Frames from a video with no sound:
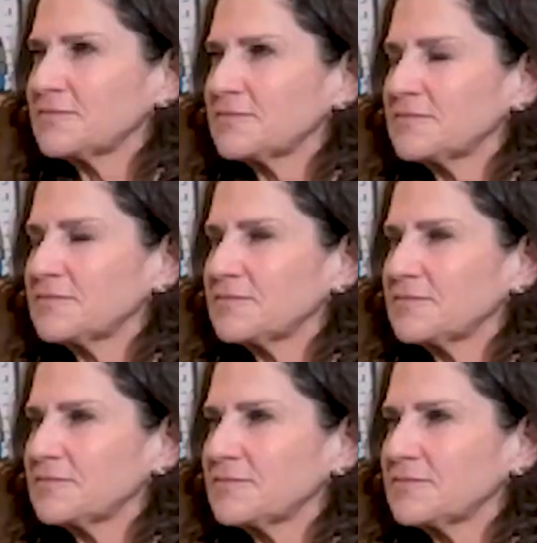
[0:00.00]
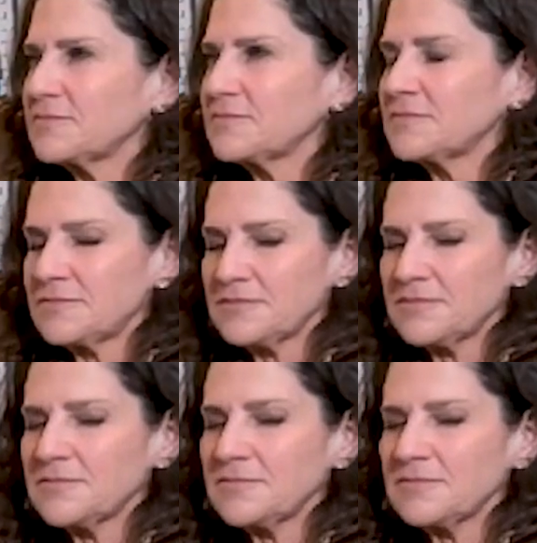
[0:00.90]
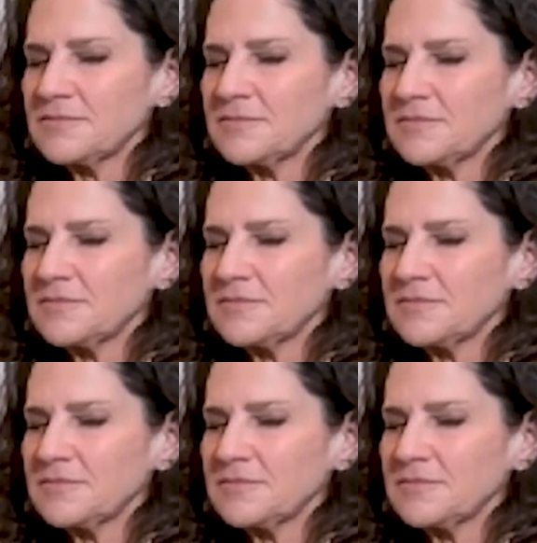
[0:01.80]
This person isn't speaking.